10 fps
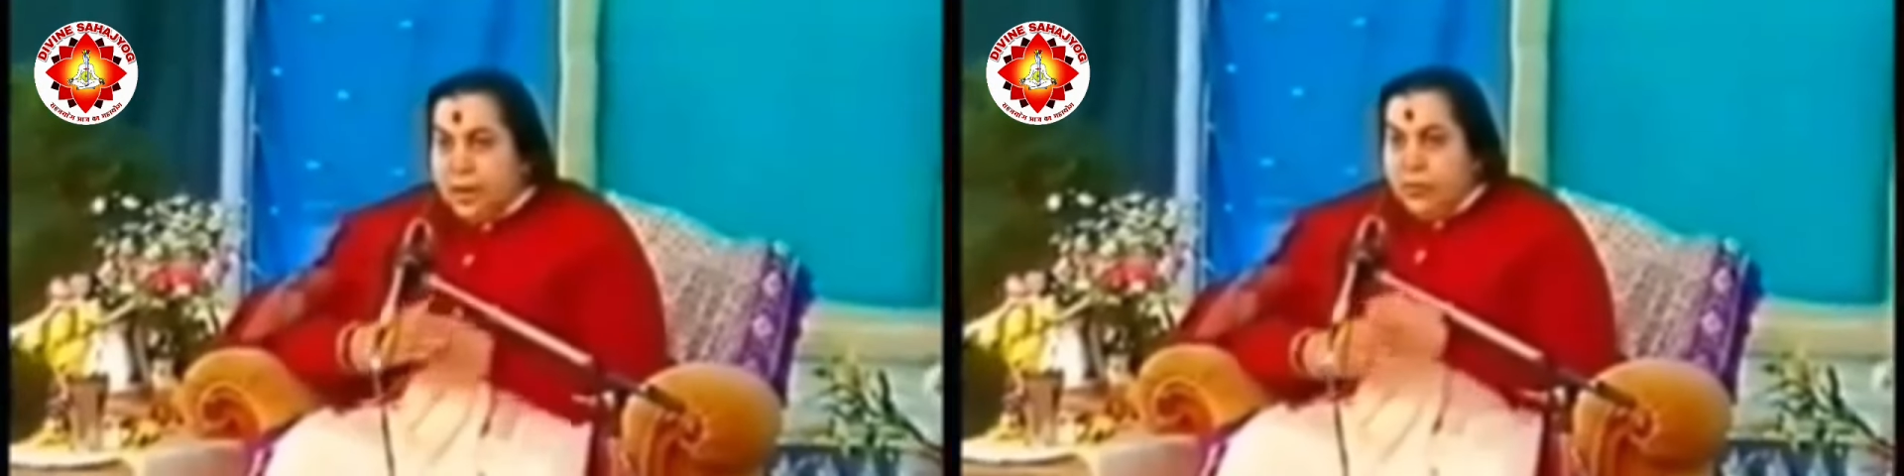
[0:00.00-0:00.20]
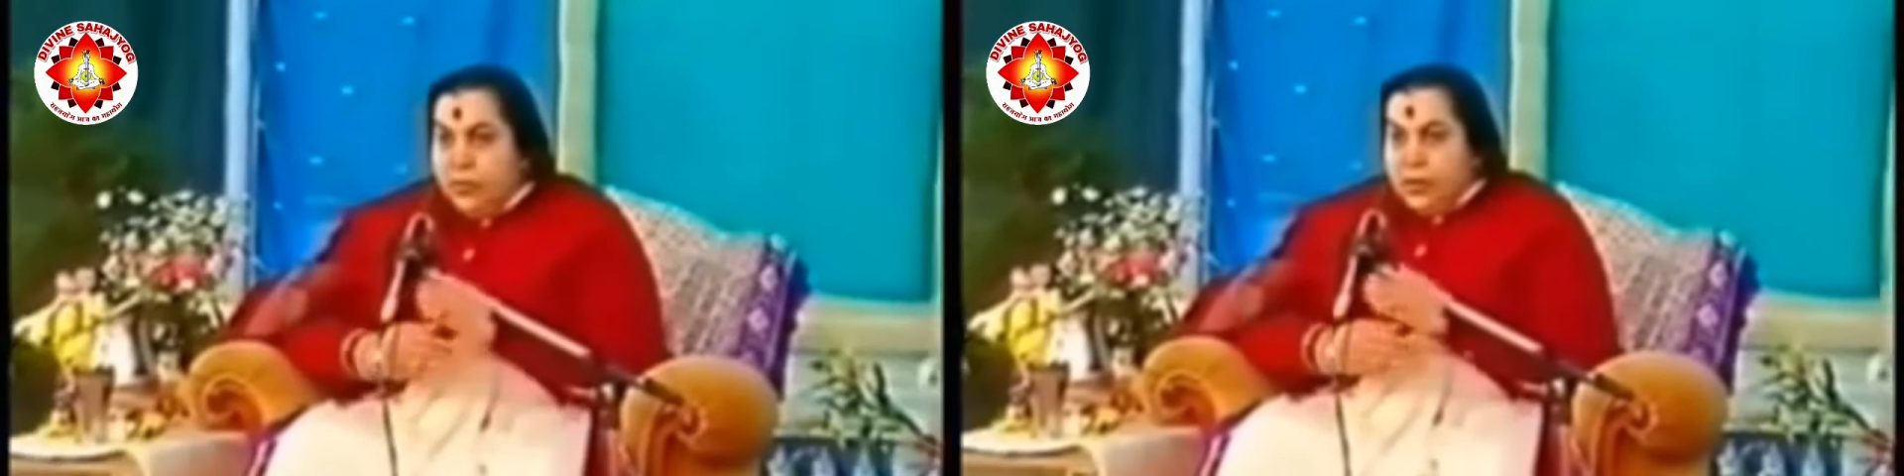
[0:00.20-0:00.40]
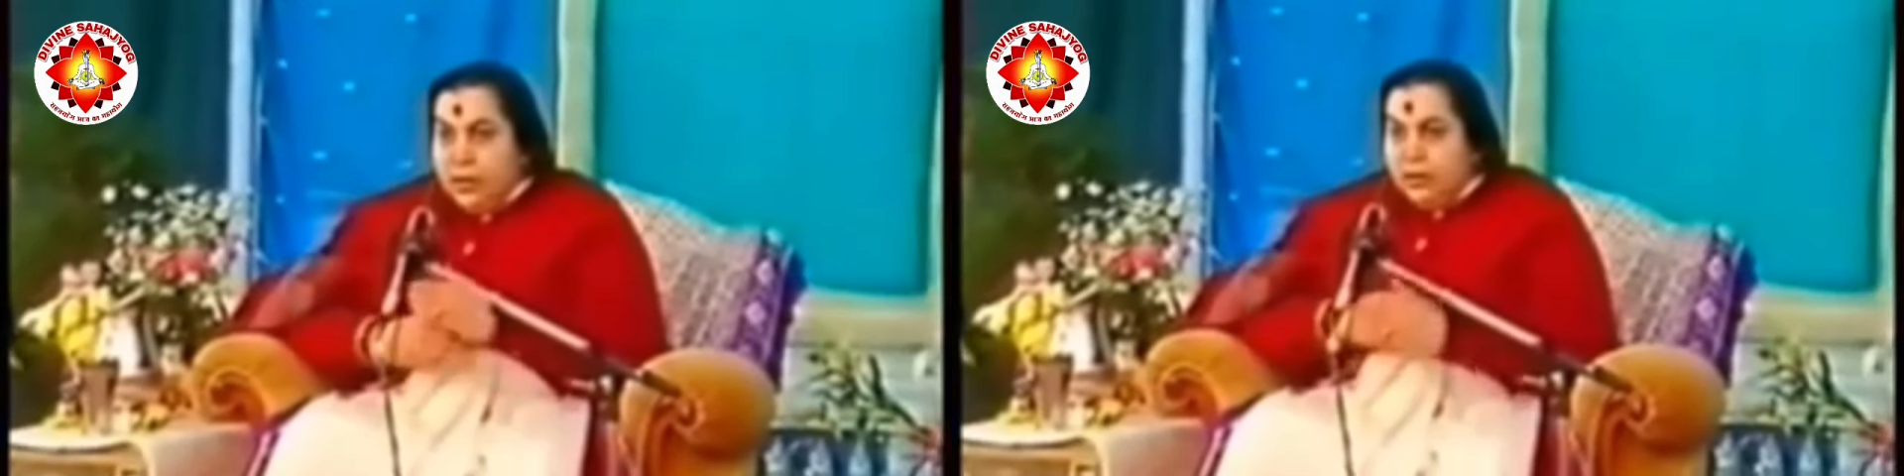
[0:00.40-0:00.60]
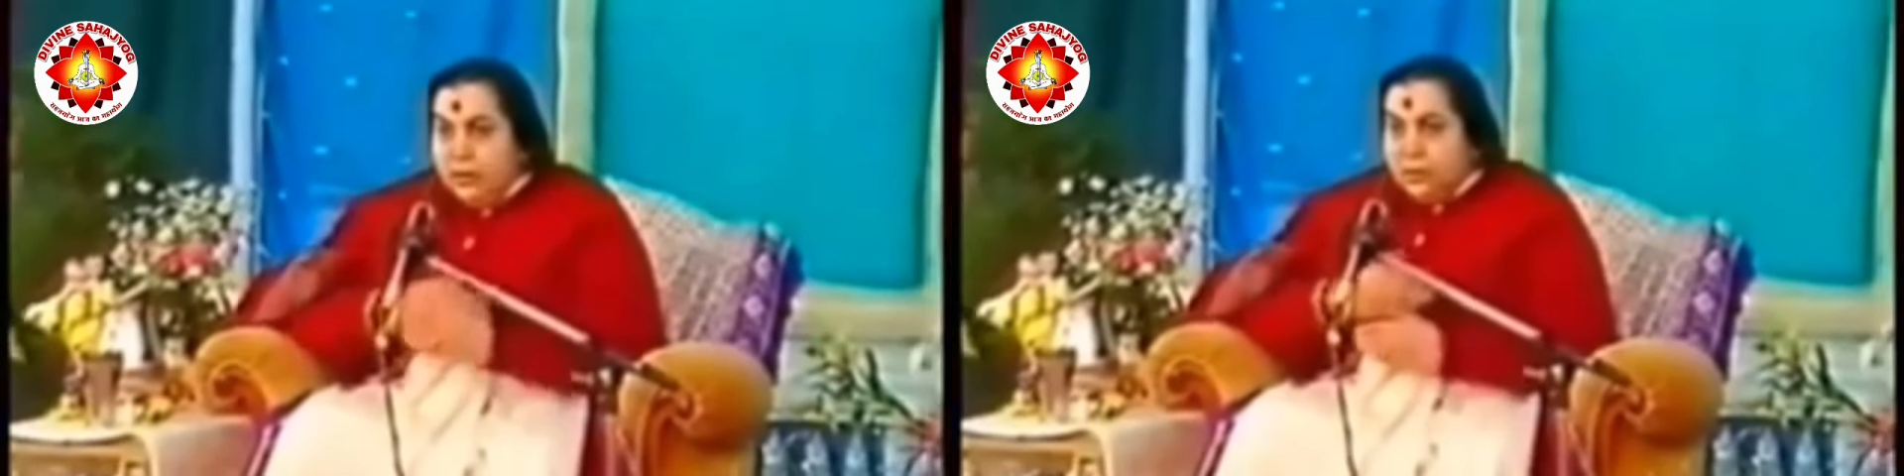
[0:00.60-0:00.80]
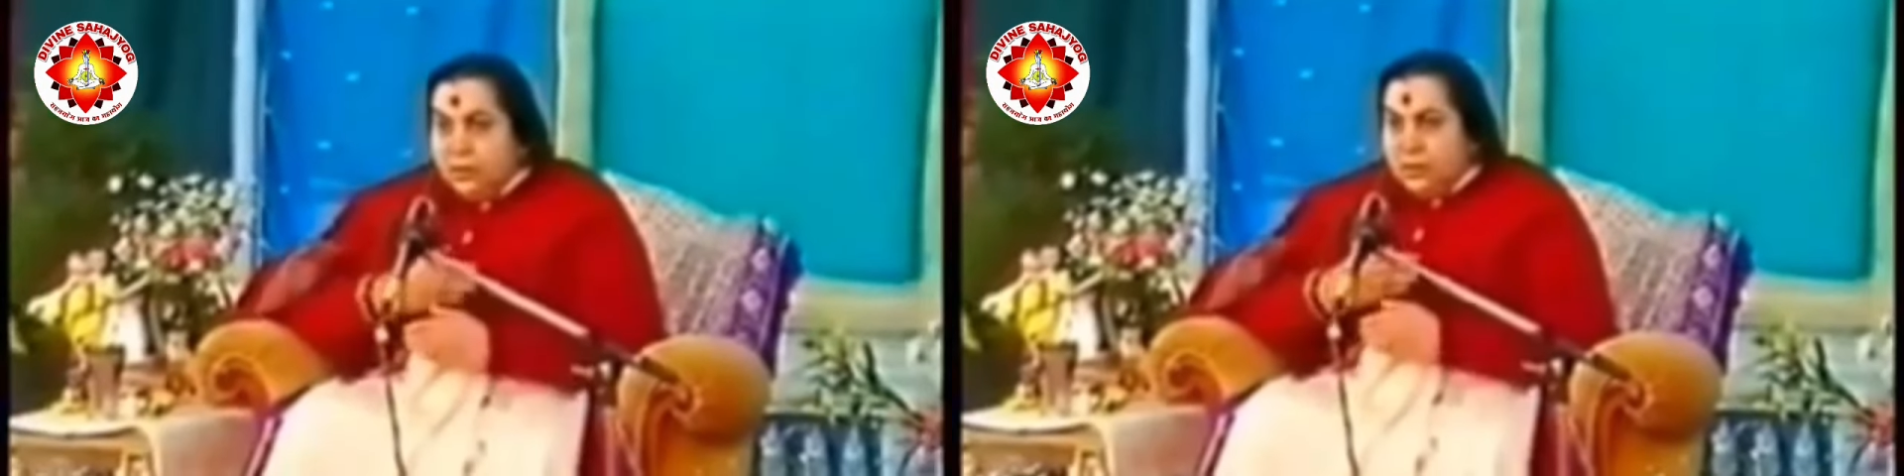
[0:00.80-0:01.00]
And
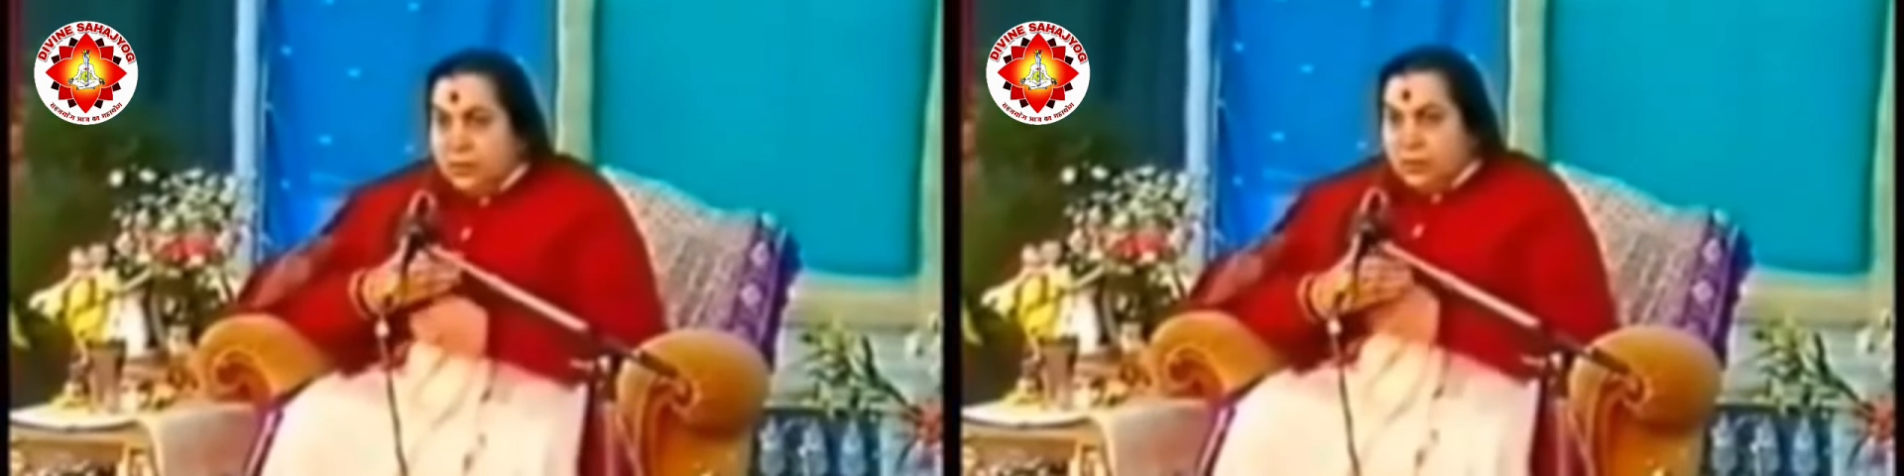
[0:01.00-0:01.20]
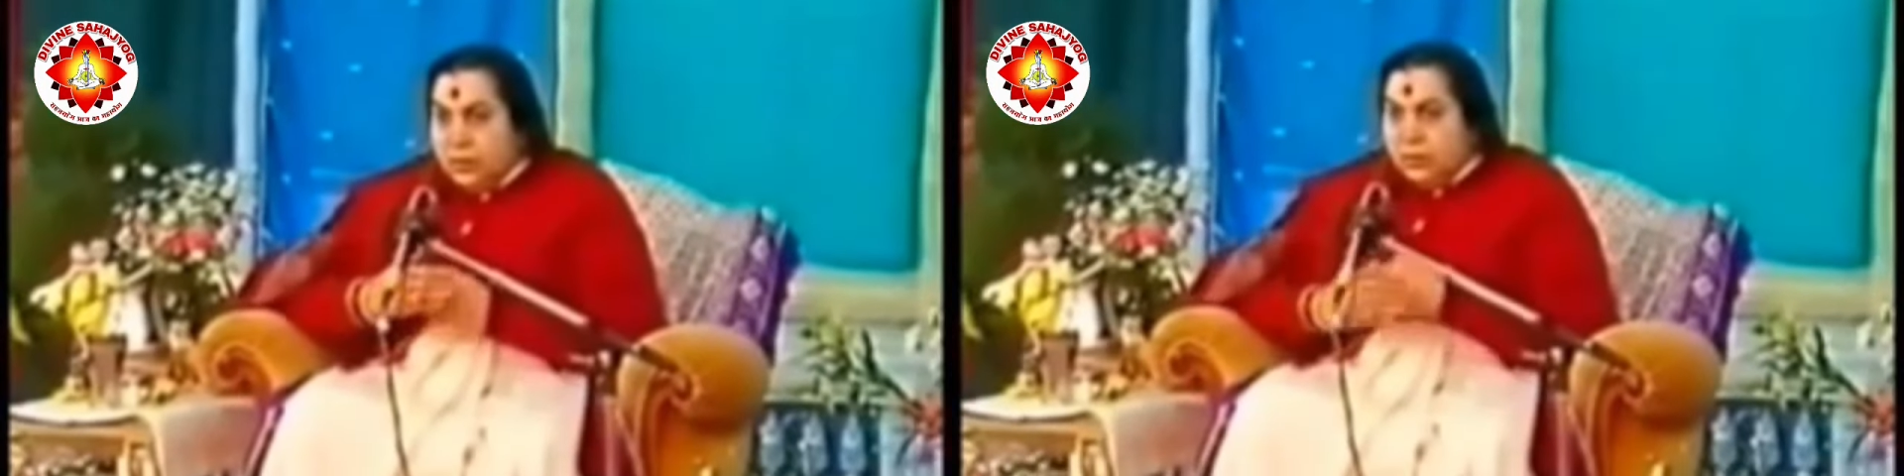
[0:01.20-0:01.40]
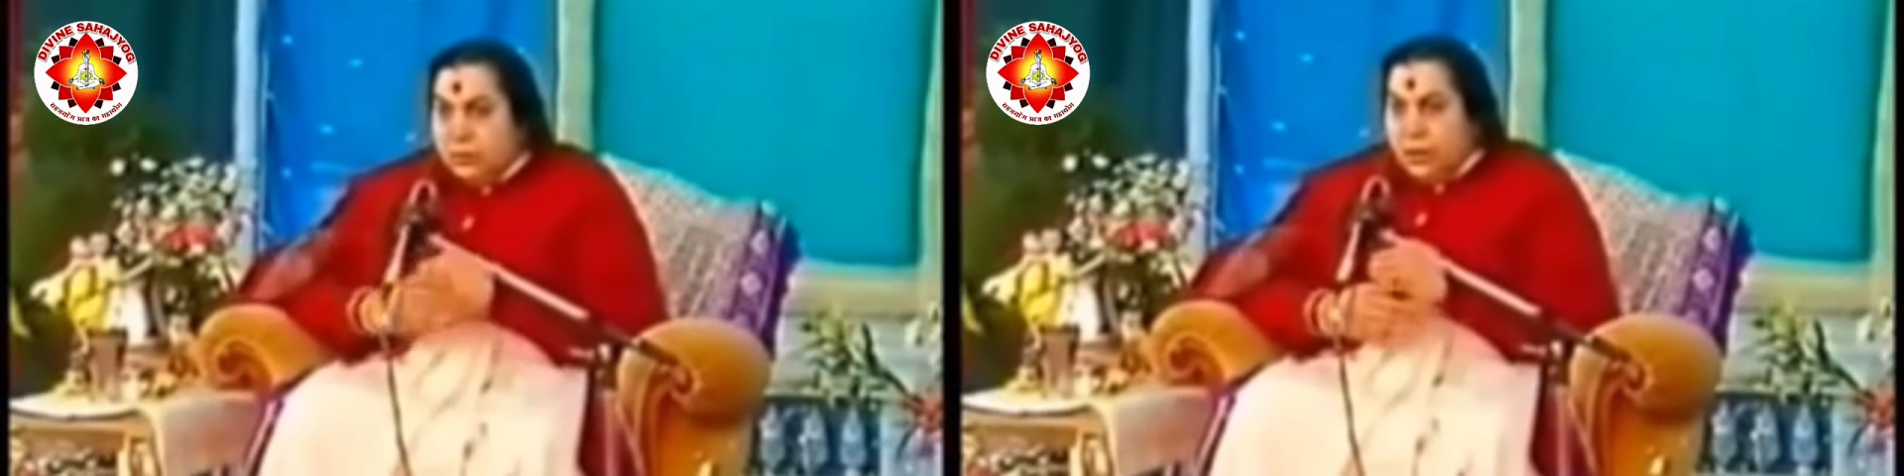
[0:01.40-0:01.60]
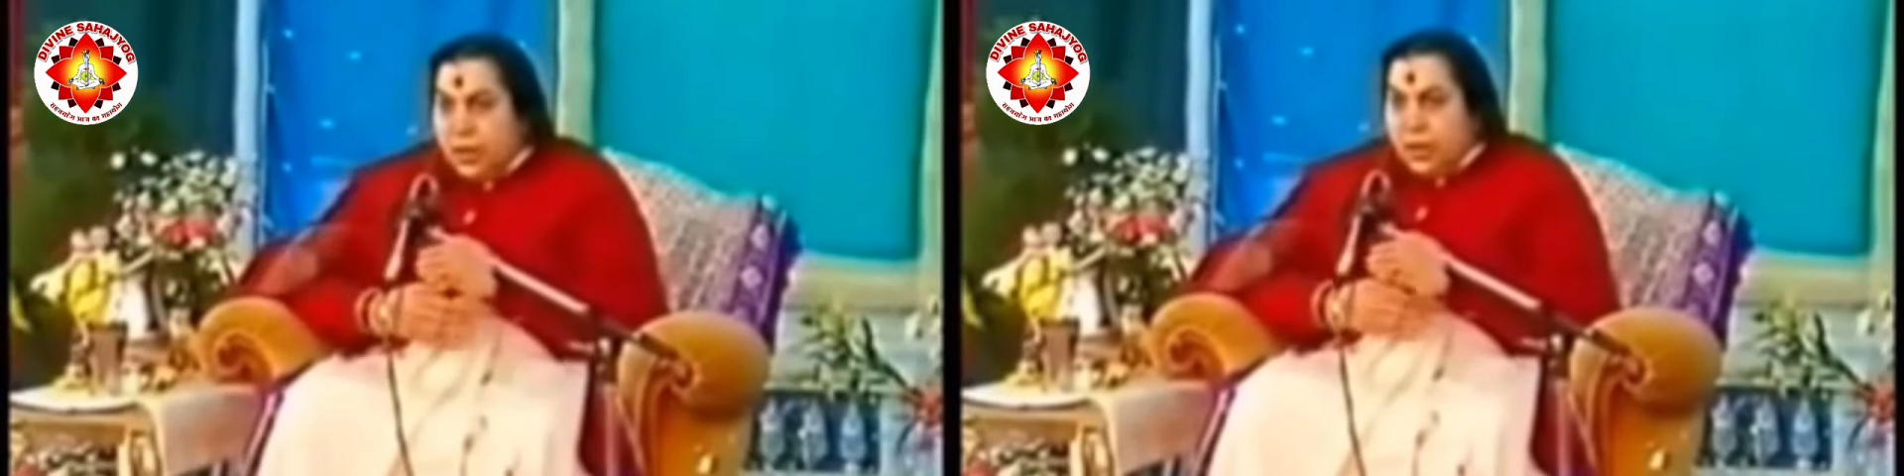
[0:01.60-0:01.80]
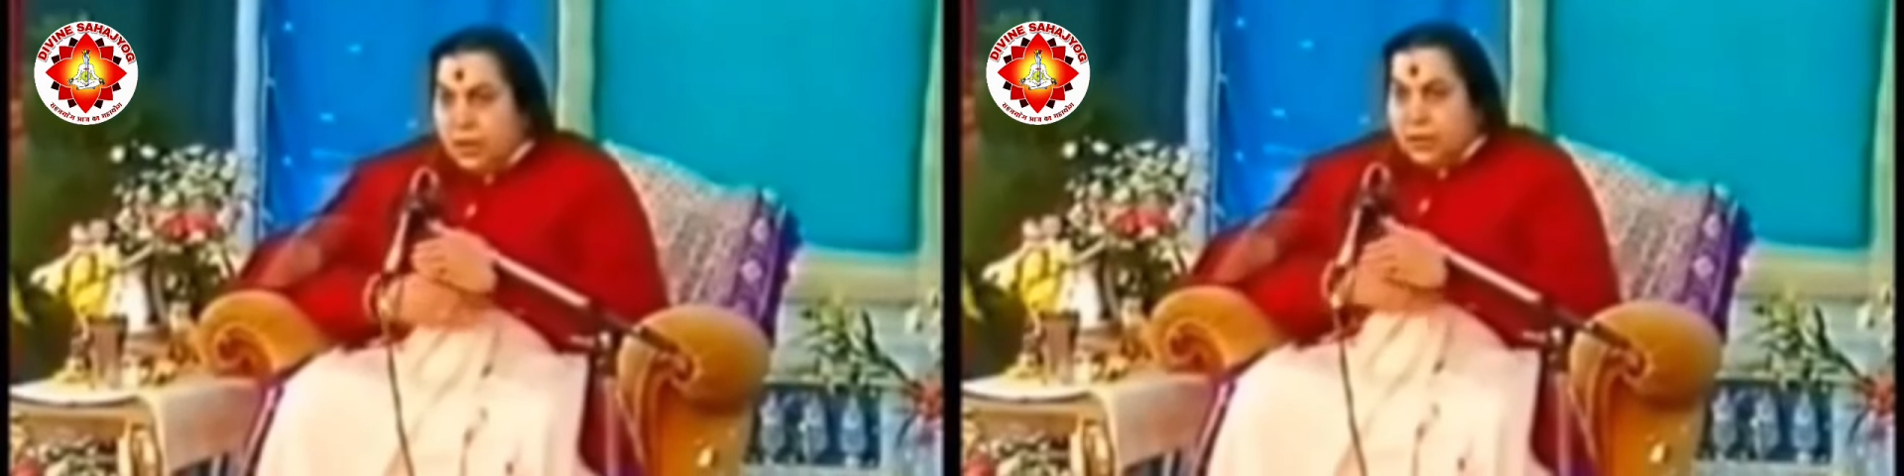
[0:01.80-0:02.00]
knowing what you
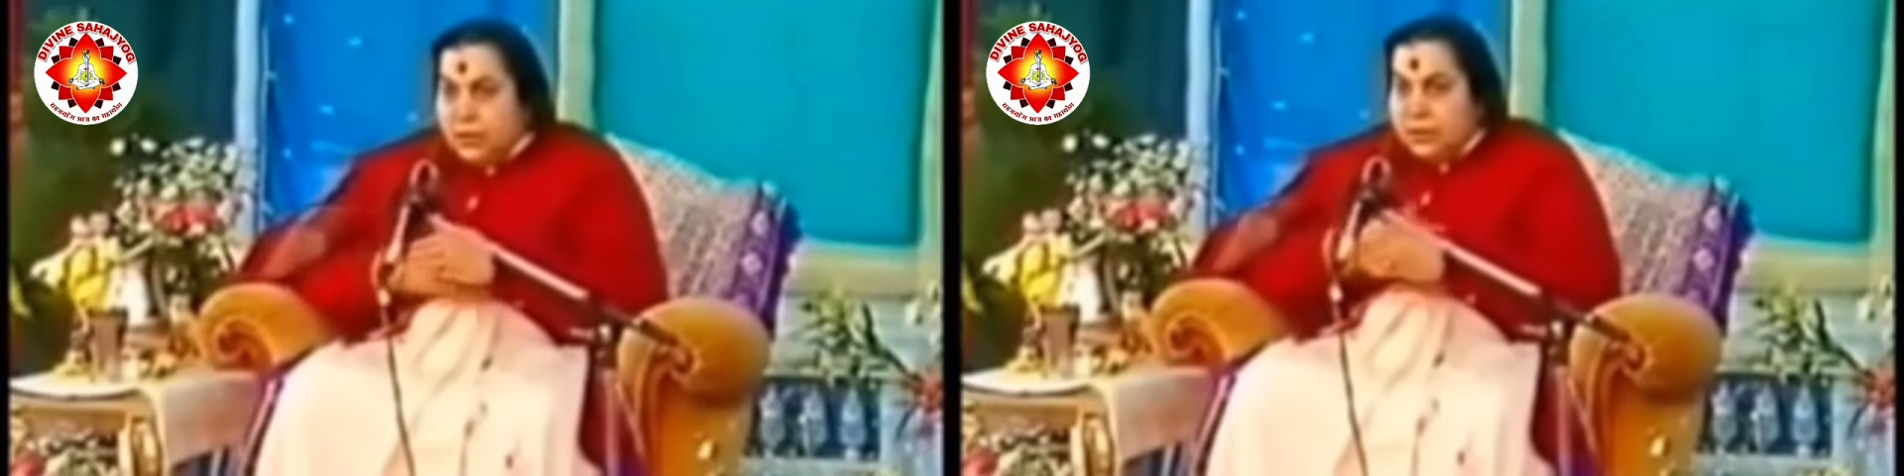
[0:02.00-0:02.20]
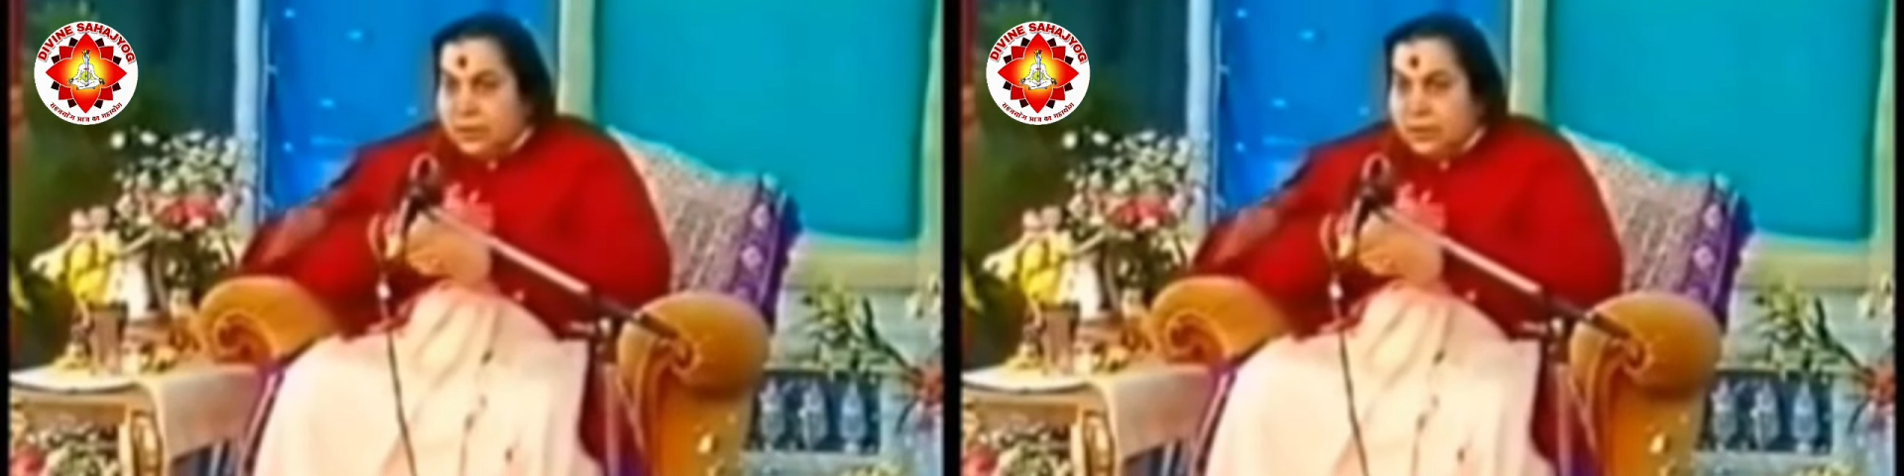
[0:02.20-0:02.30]
are.